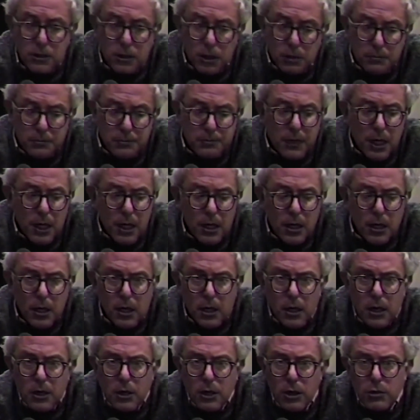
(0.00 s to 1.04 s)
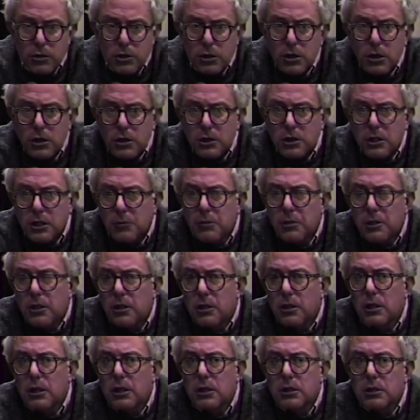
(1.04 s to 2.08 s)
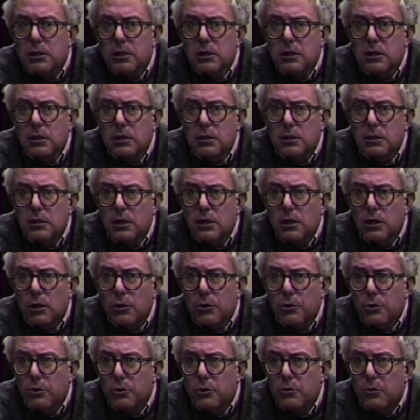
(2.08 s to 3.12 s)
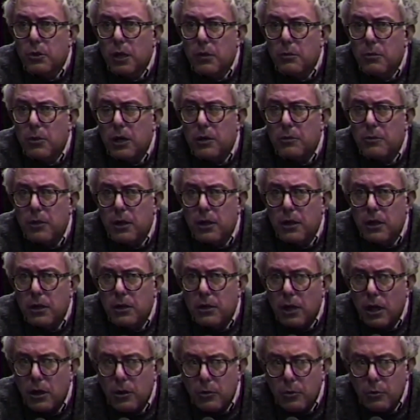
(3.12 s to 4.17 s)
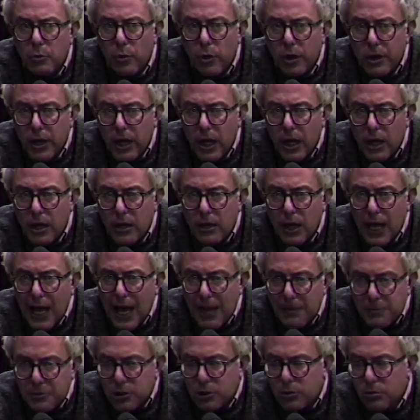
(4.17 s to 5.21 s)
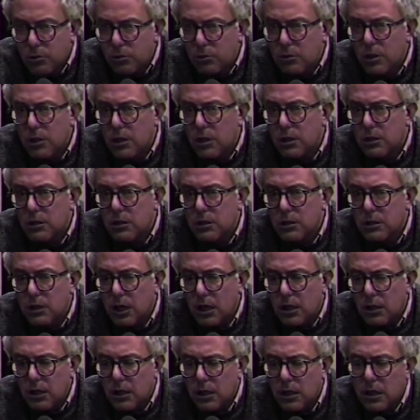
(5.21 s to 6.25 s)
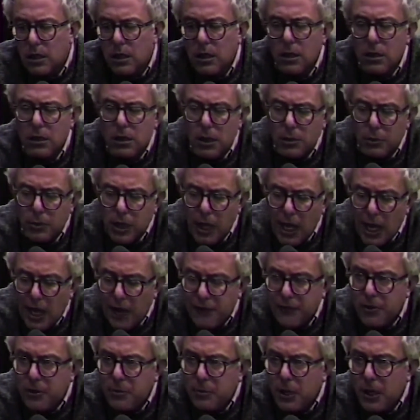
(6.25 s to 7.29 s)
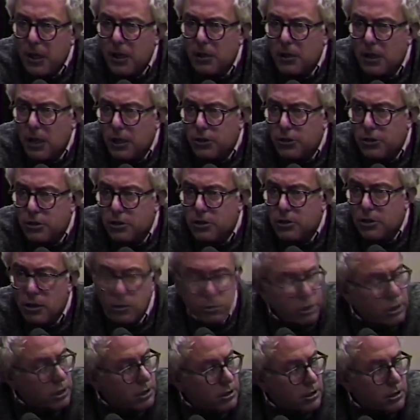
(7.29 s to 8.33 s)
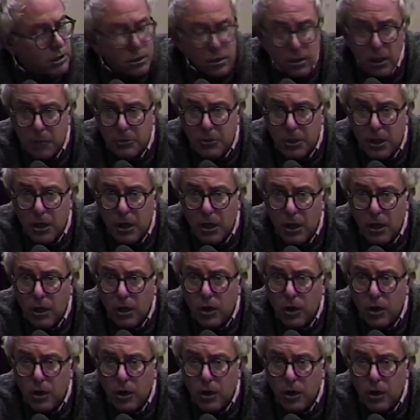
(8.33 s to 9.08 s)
So, those are some of the things that go through my mind. On one hand, absolutely understanding that we have to pay attention. Snow season is coming.